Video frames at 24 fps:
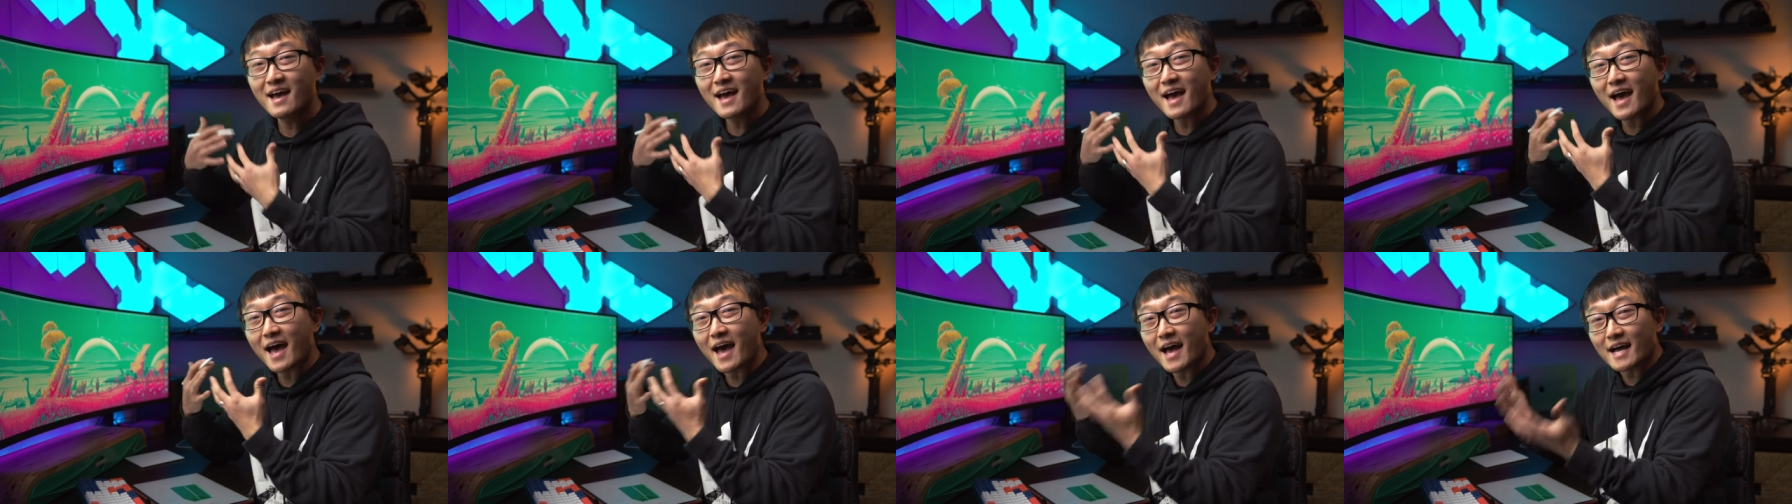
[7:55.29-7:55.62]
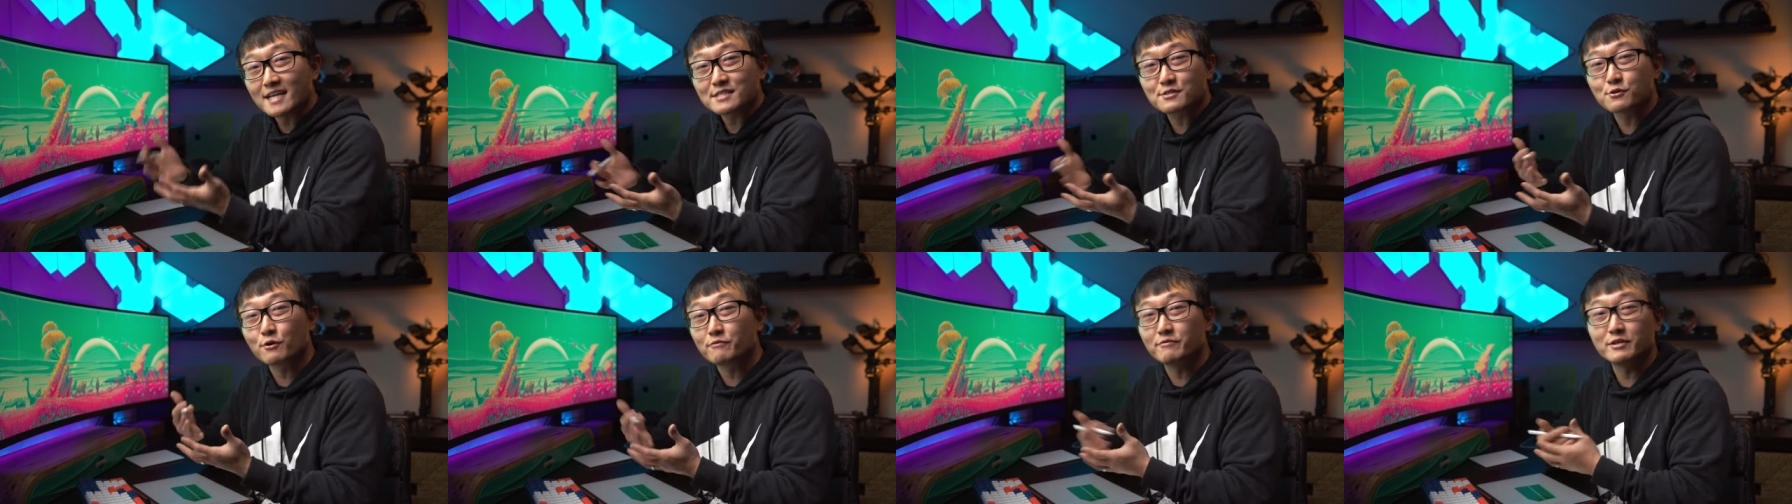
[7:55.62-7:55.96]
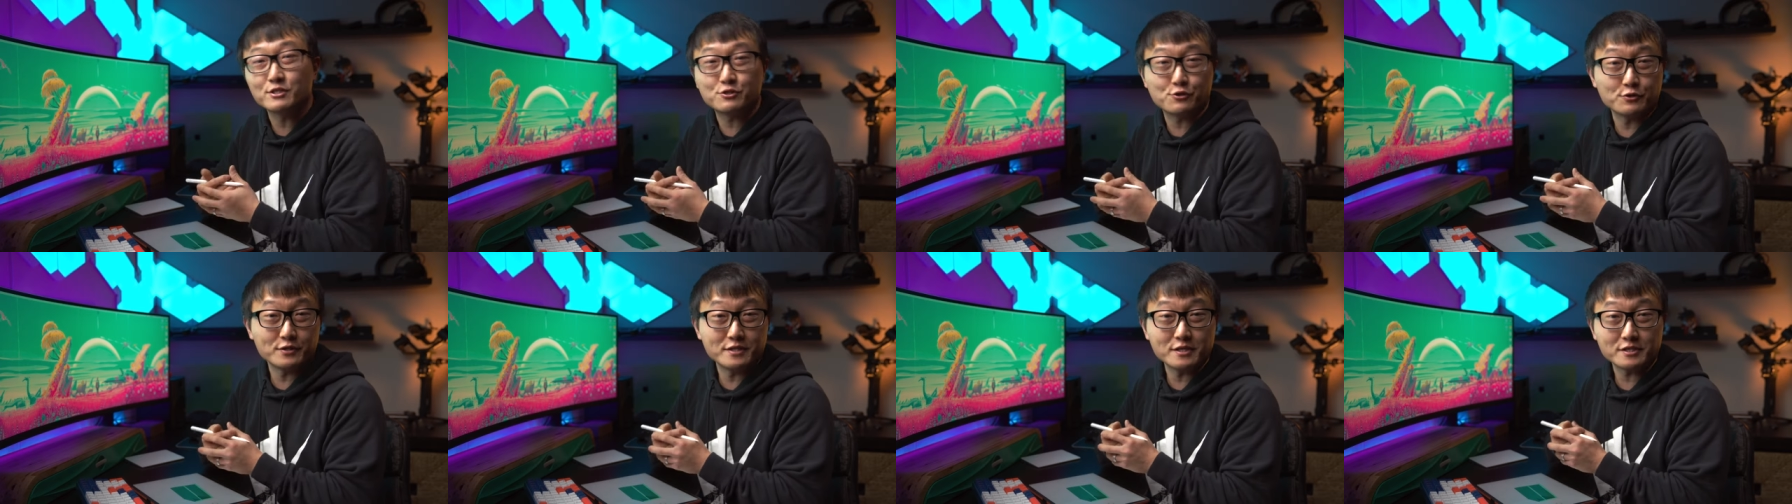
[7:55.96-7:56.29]
has over
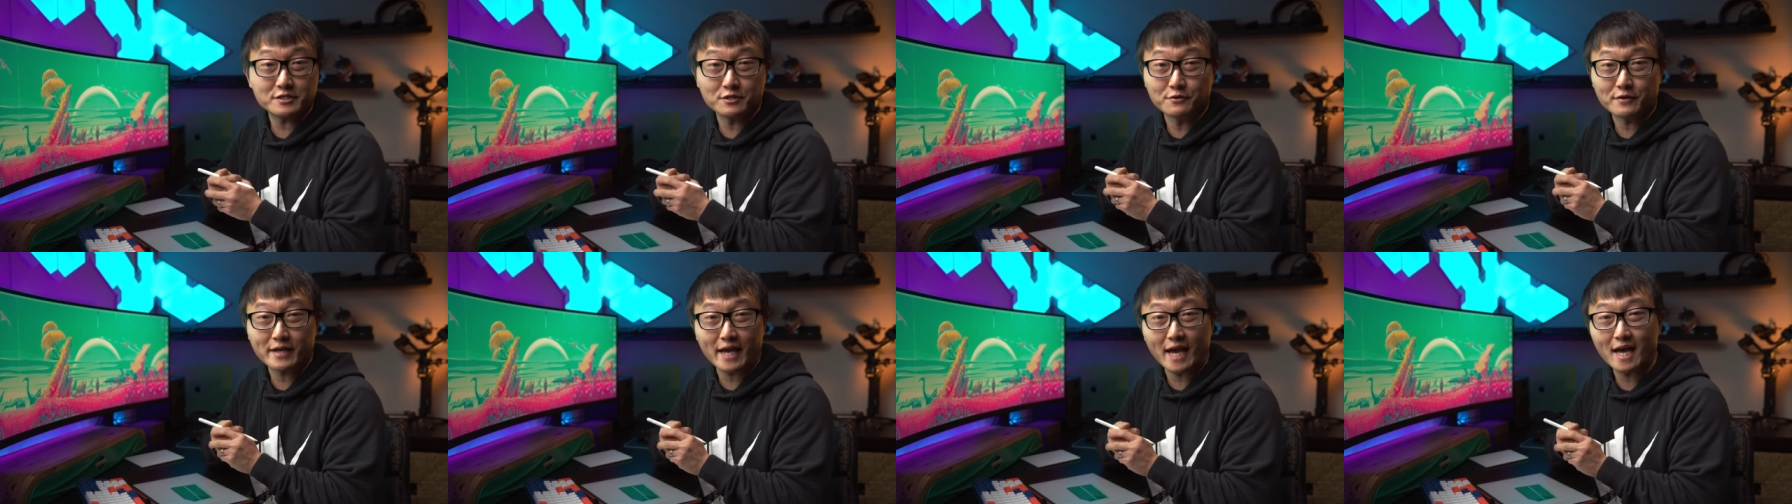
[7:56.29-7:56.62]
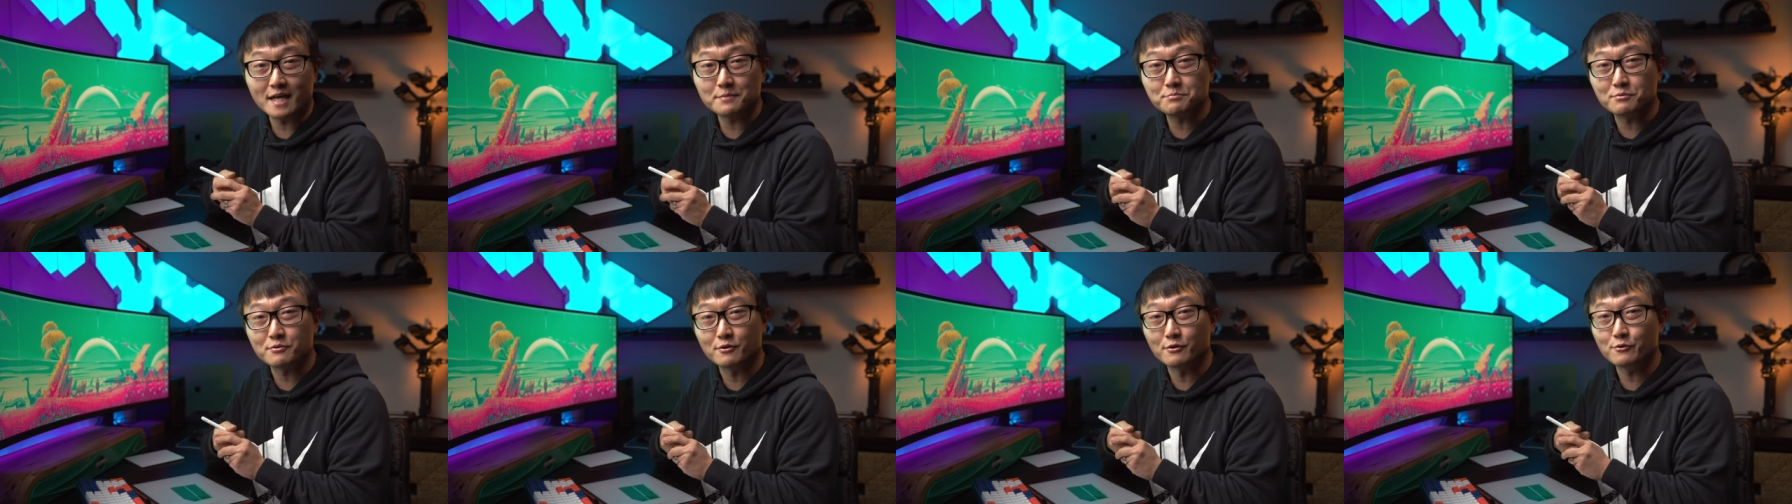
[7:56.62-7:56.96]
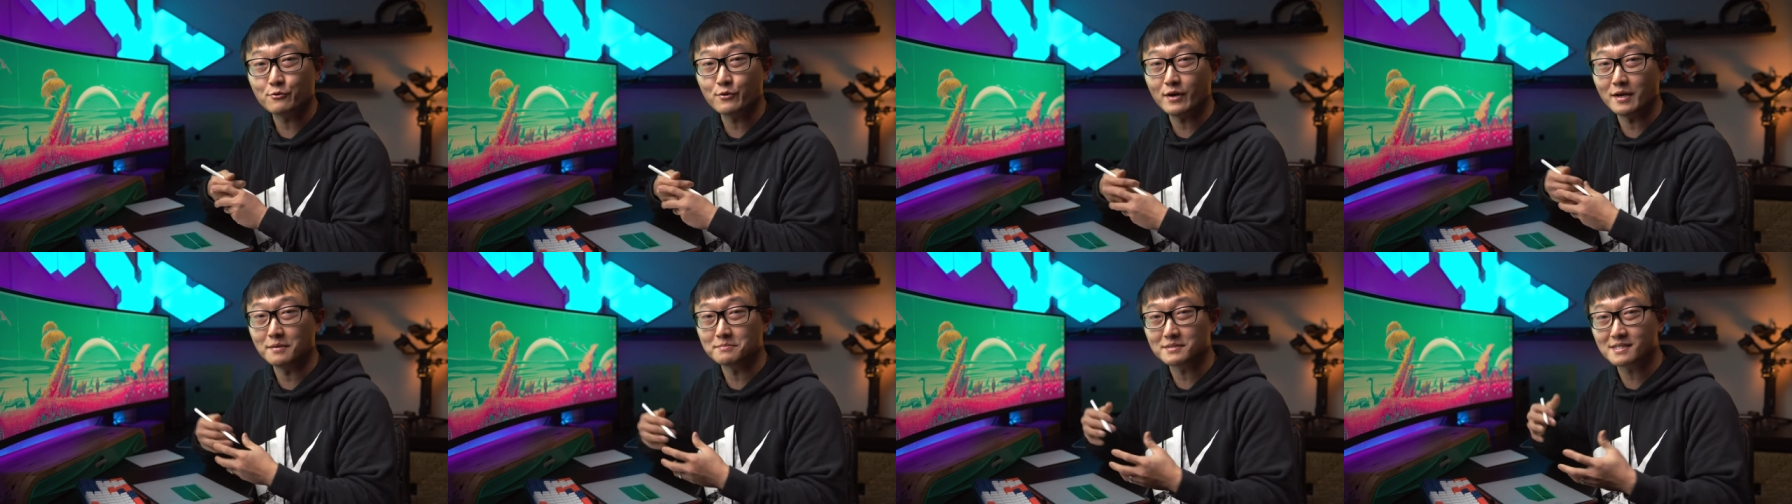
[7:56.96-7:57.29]
traditional CAD
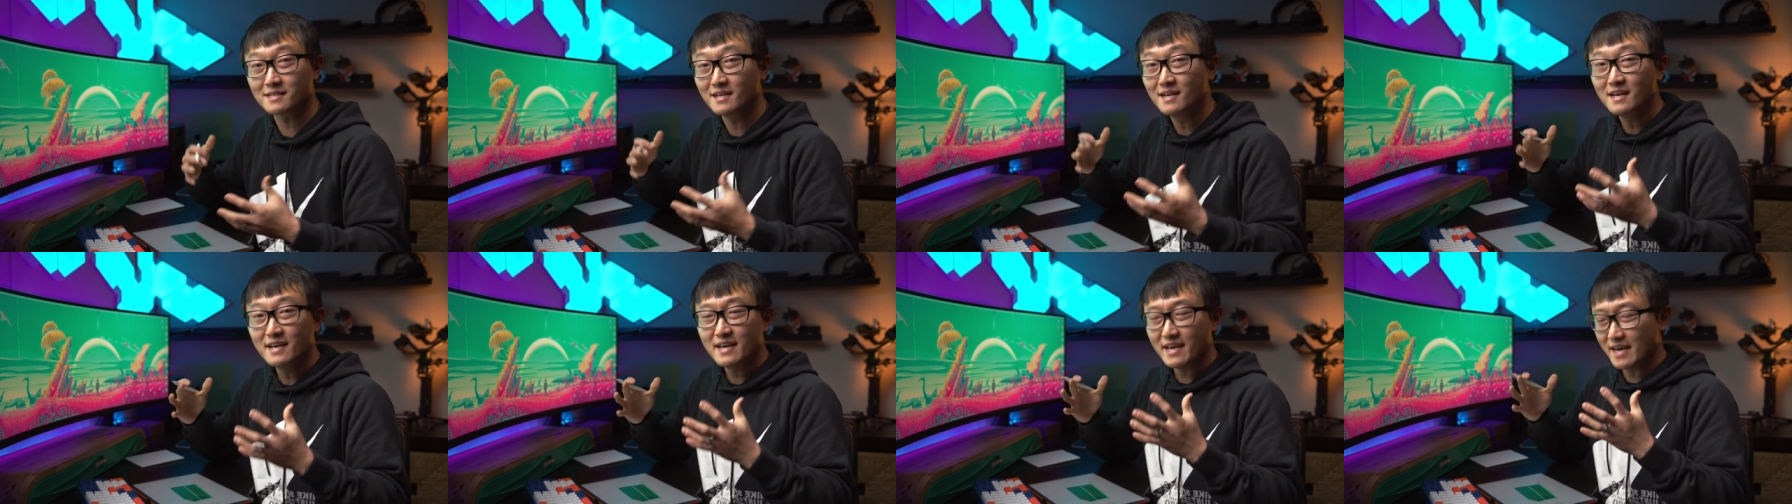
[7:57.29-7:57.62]
programs,